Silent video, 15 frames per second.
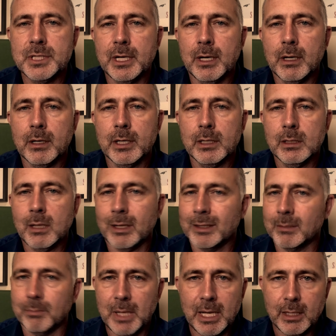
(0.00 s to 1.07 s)
the area like the
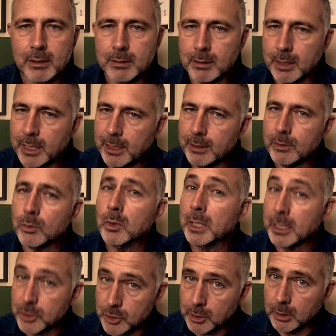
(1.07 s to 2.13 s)
back of their hand, or
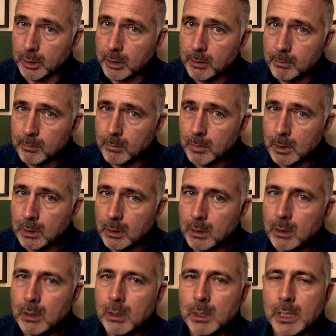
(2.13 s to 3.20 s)
they should.
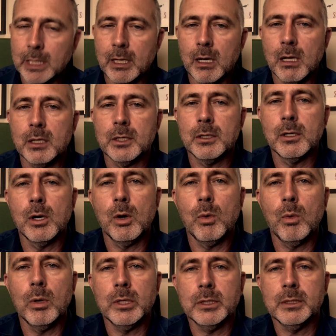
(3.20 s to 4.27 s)
They ought to know
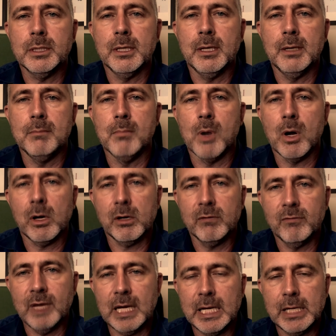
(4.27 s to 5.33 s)
what the market
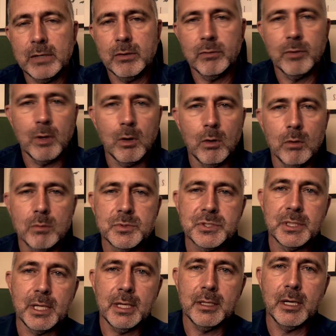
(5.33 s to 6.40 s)
value of the homes
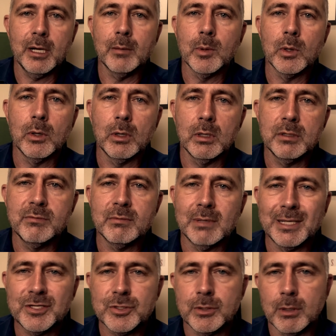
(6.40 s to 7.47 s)
in that neighborhood and
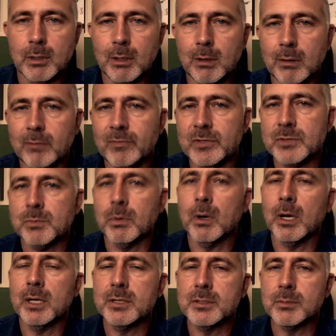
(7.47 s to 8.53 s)
let you know if it's
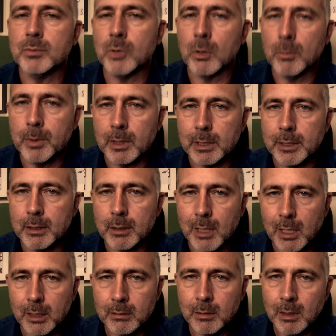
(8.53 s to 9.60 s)
priced appropriately or
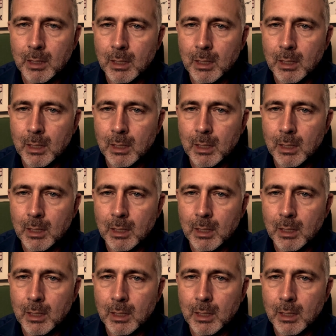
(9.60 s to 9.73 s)
not.